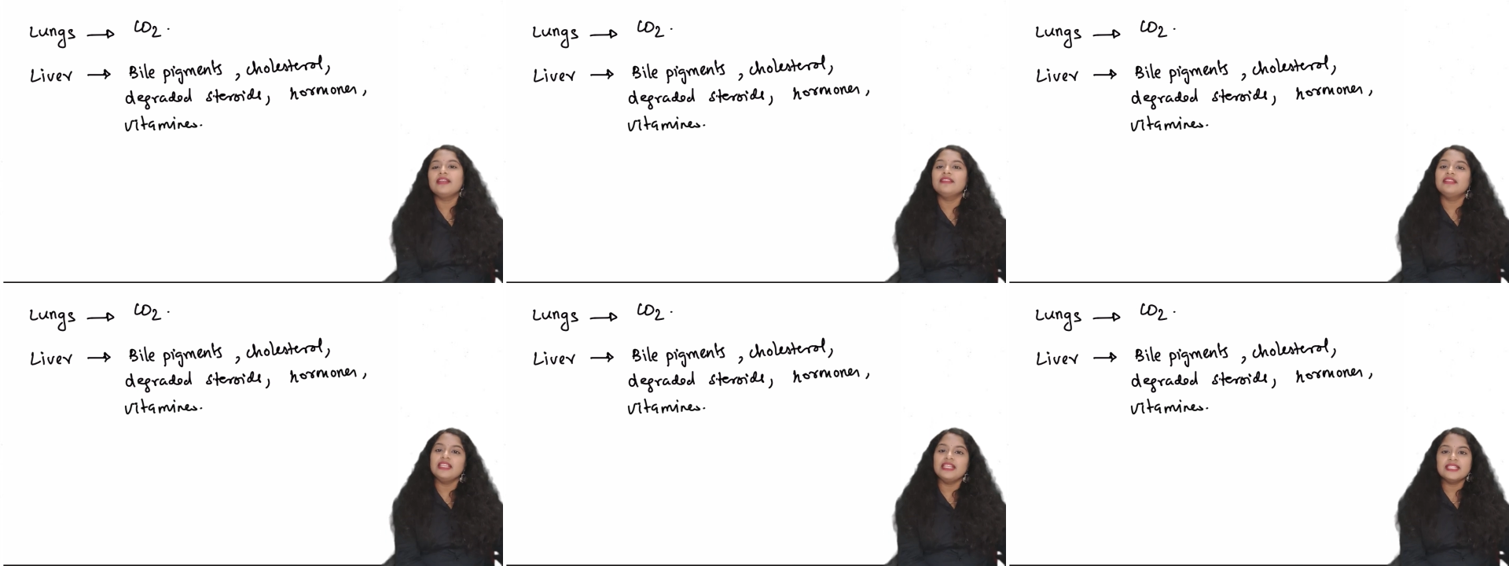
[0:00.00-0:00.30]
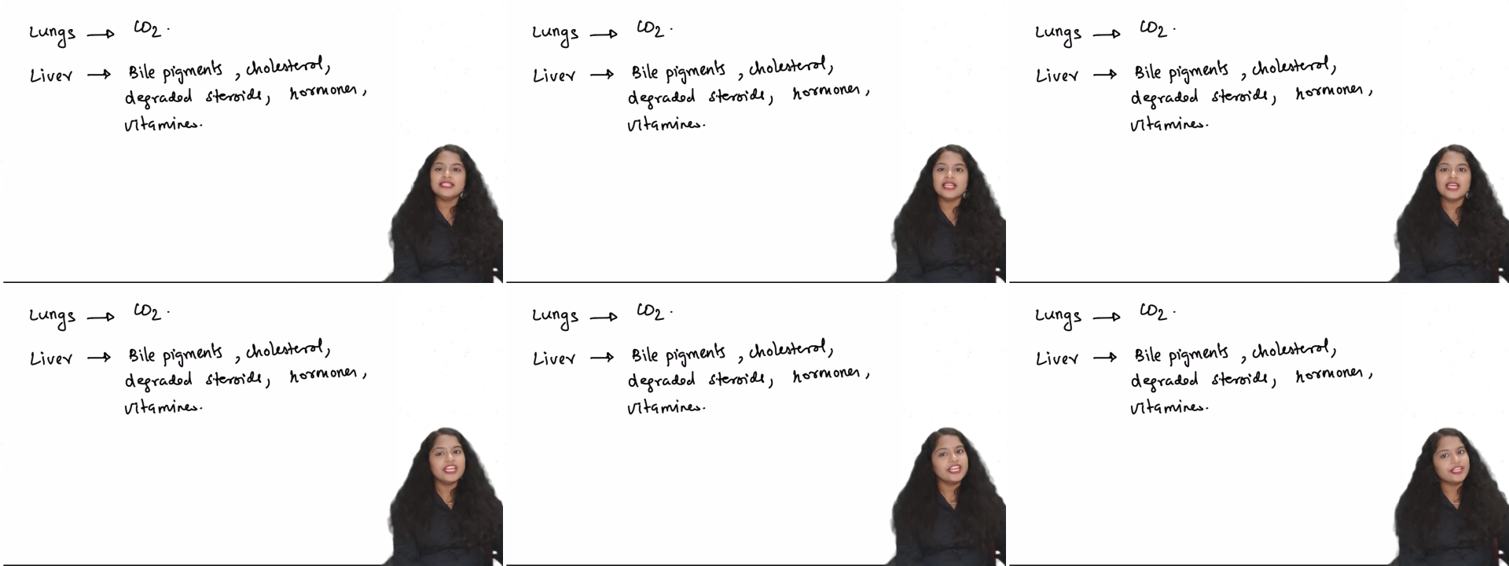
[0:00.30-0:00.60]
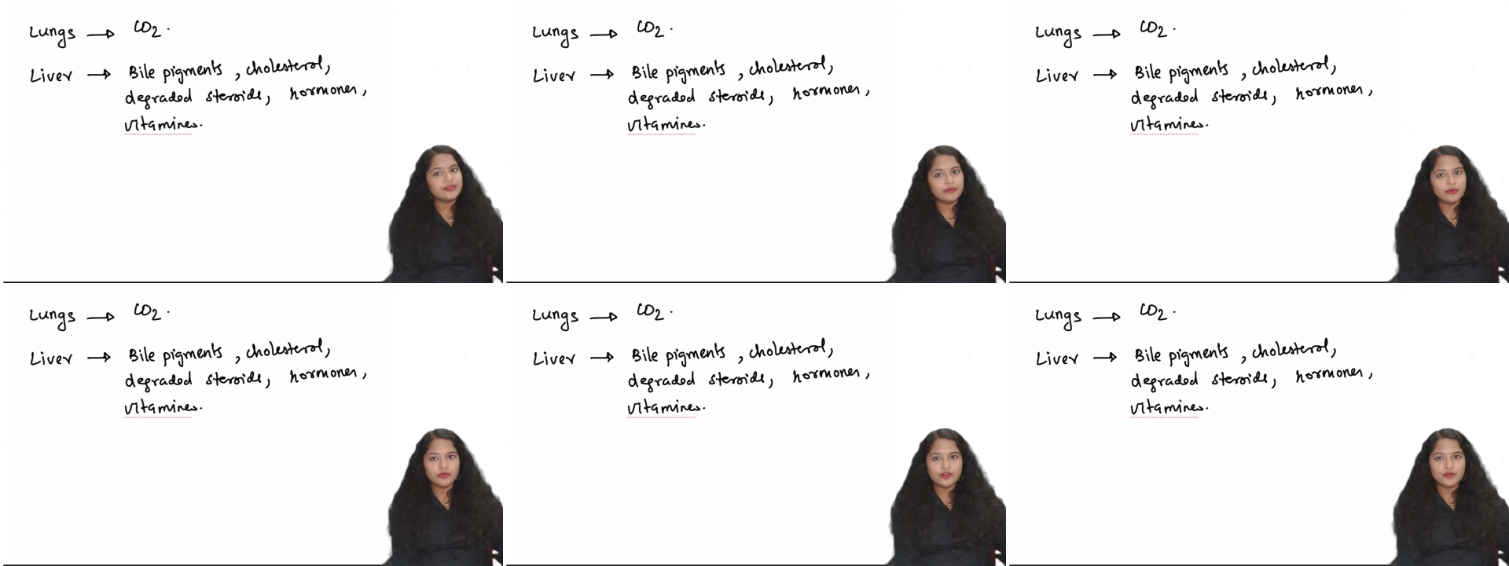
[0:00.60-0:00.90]
these are
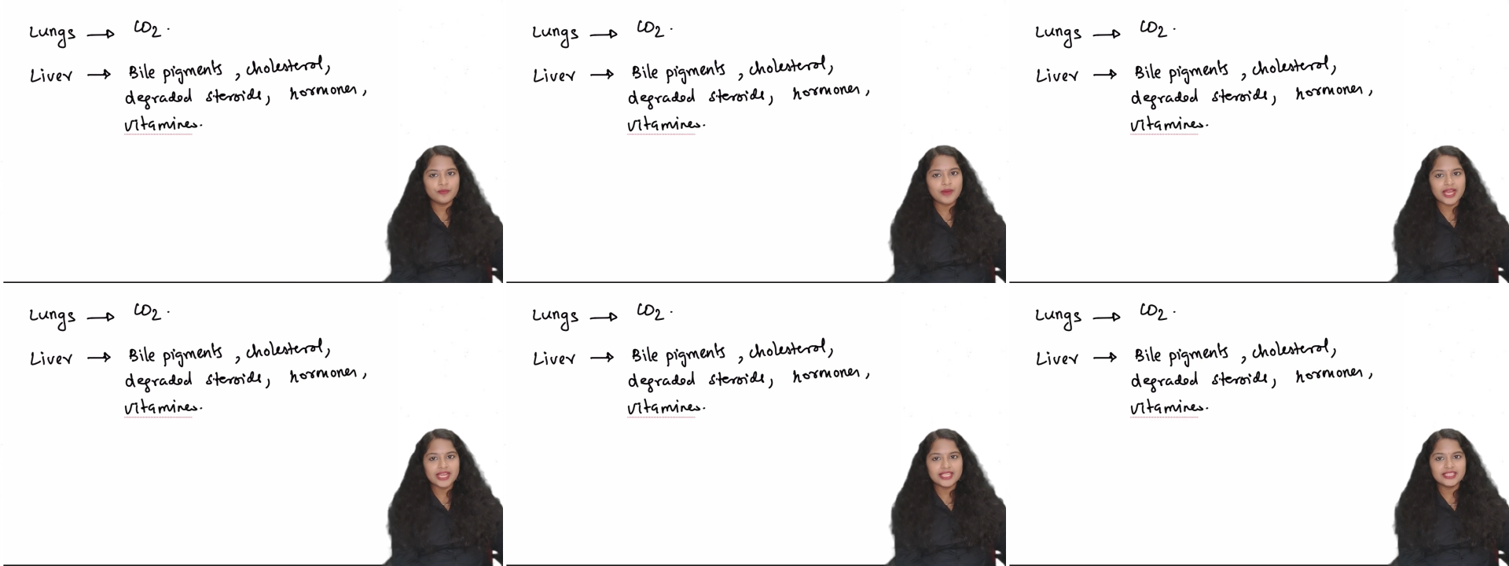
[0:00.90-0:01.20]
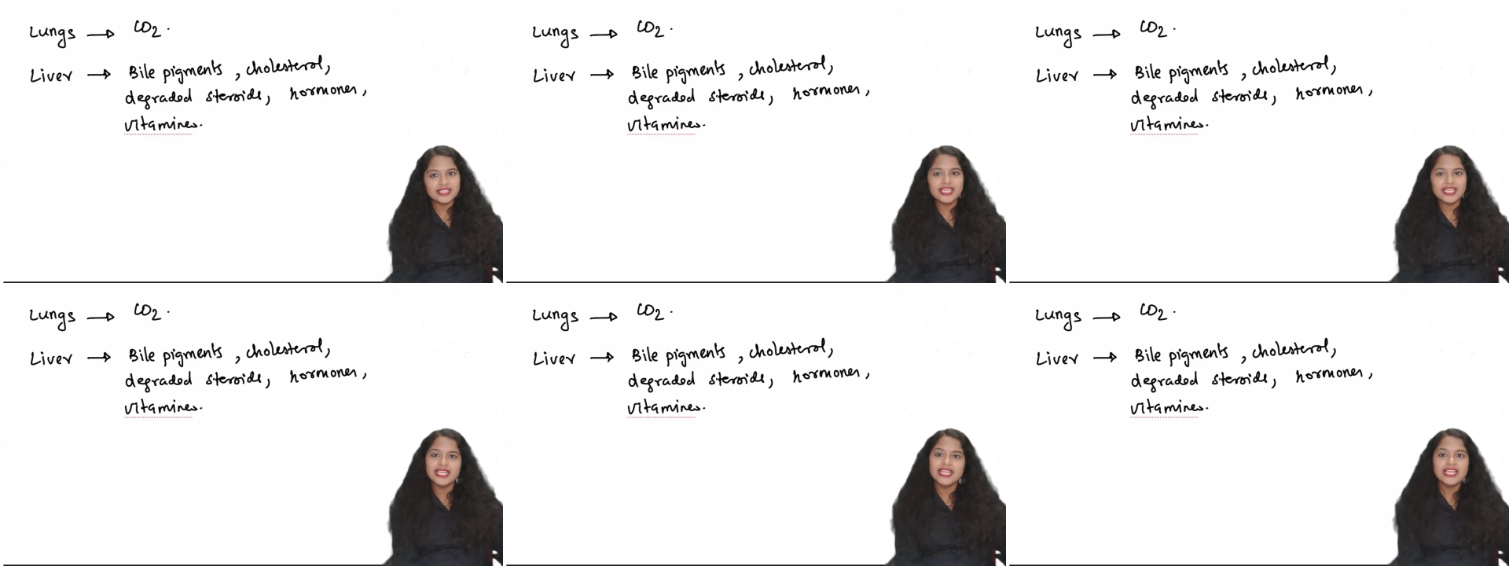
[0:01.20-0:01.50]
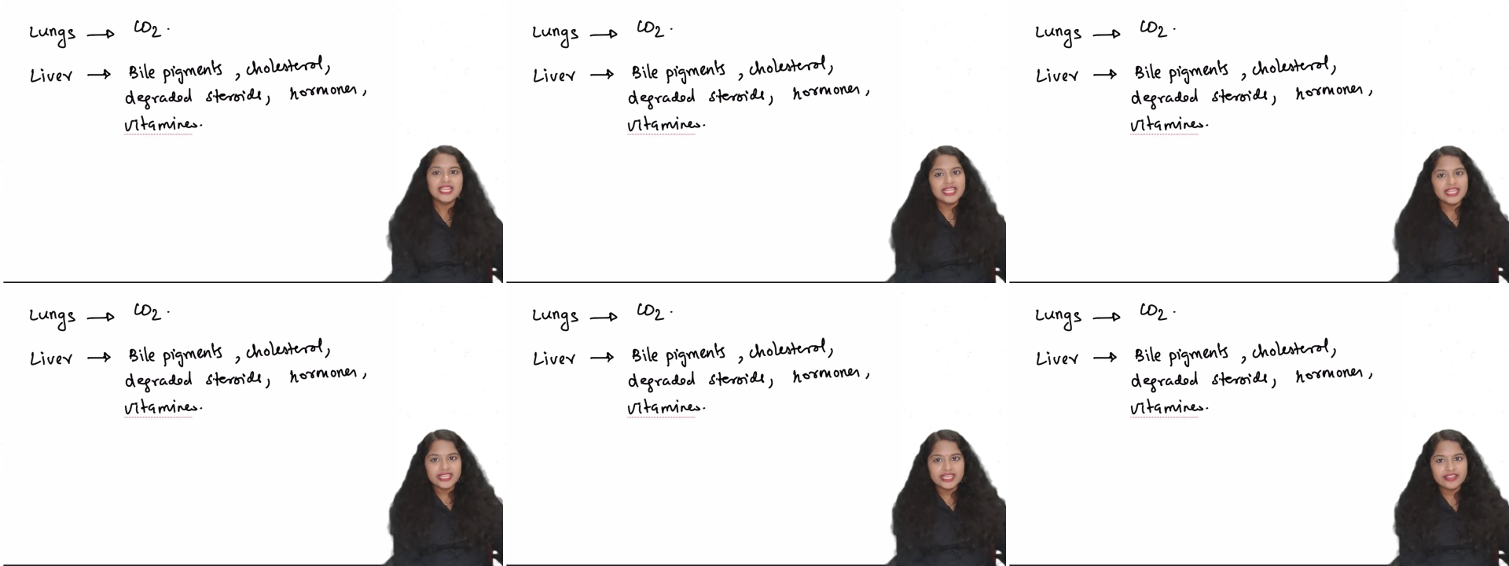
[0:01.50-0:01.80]
removed by the
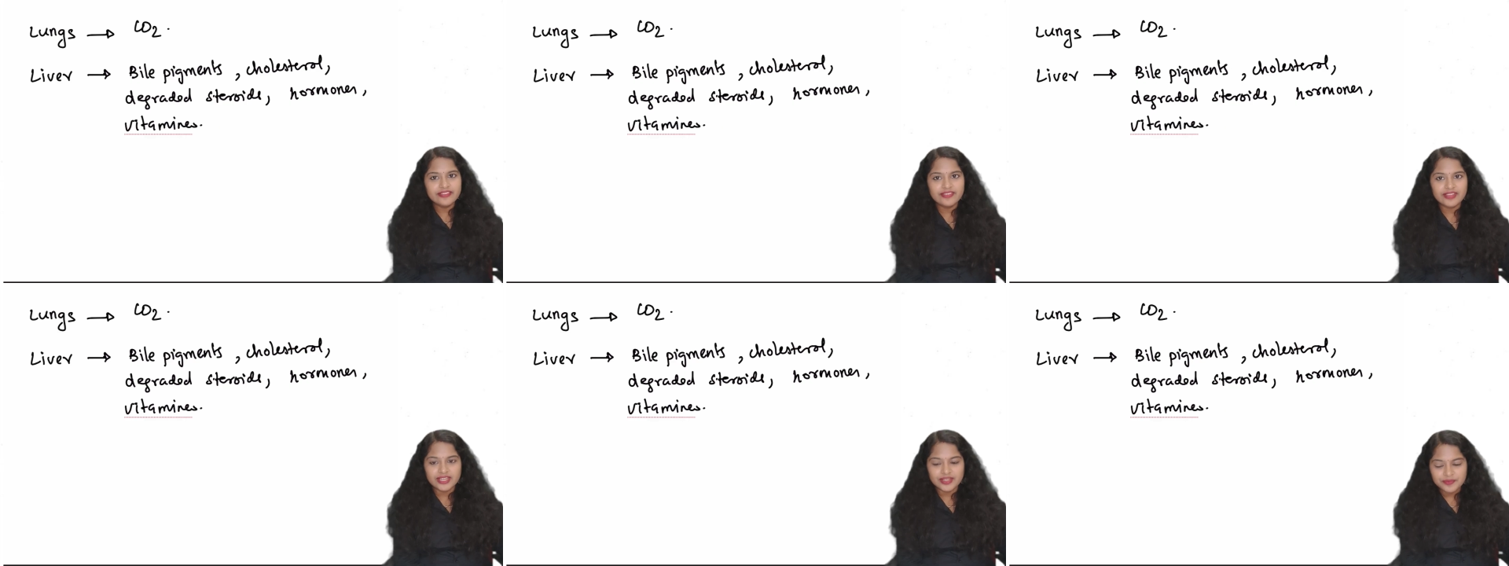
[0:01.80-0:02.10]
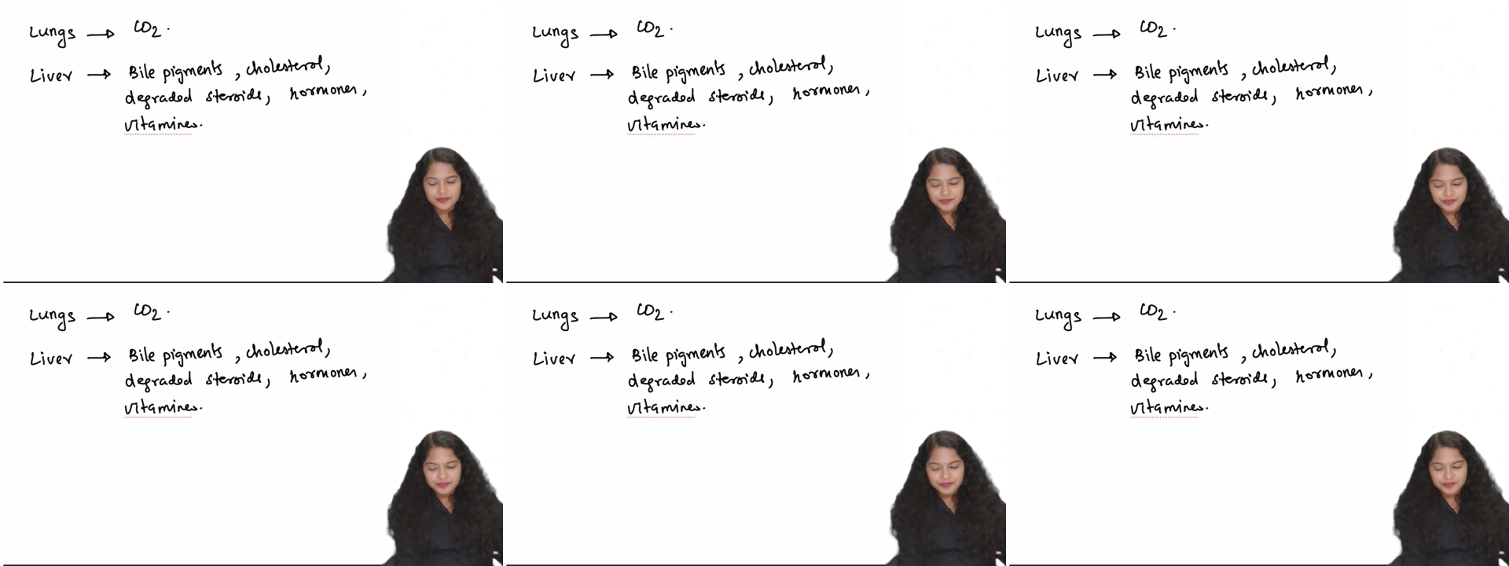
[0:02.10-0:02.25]
liver,